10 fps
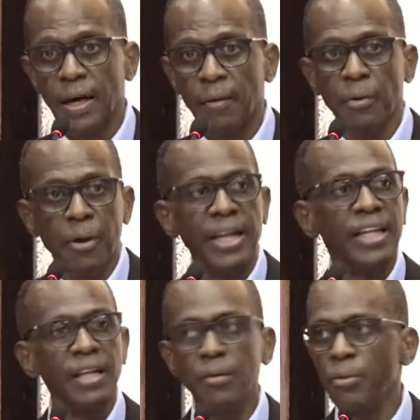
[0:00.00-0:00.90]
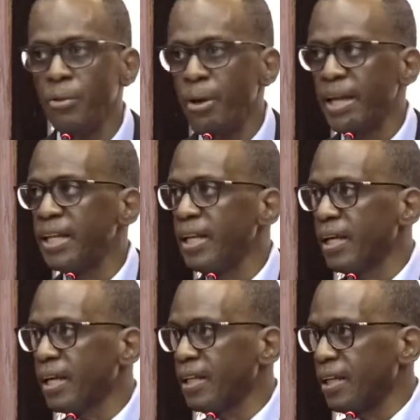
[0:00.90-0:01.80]

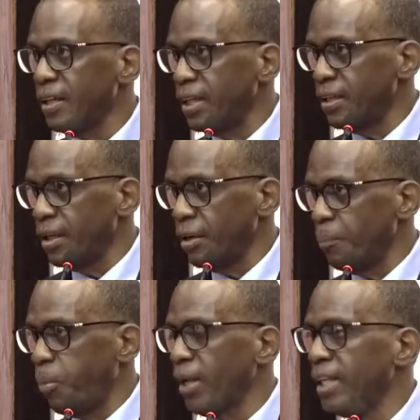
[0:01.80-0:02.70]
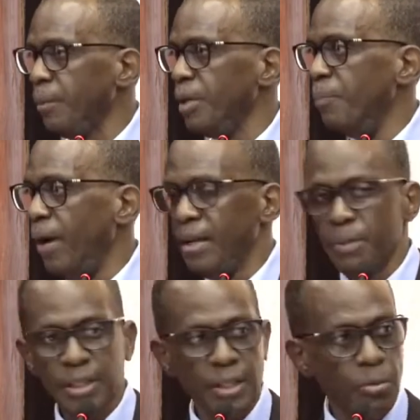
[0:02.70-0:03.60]
The report that came to the
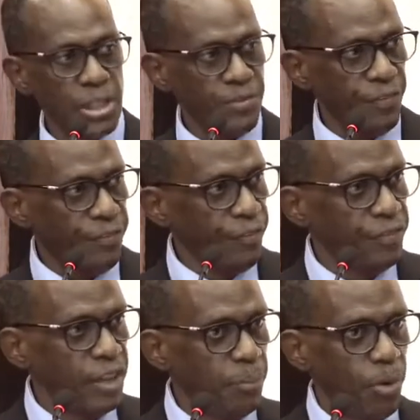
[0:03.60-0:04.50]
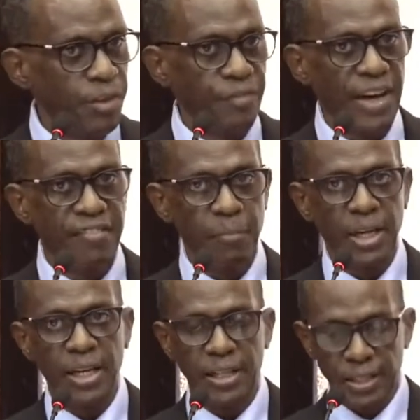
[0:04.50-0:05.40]
Parliament was for 15.5
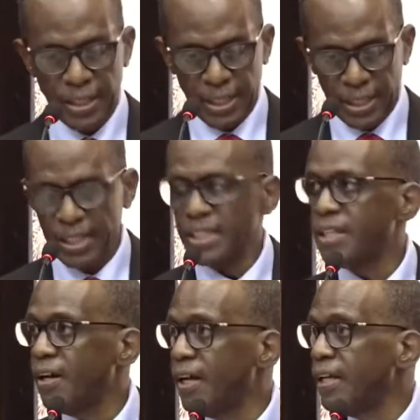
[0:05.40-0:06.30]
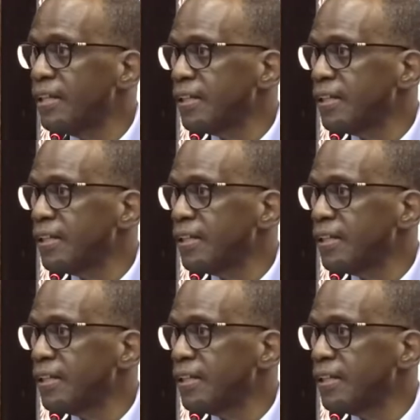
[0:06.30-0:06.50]
million EC dollars.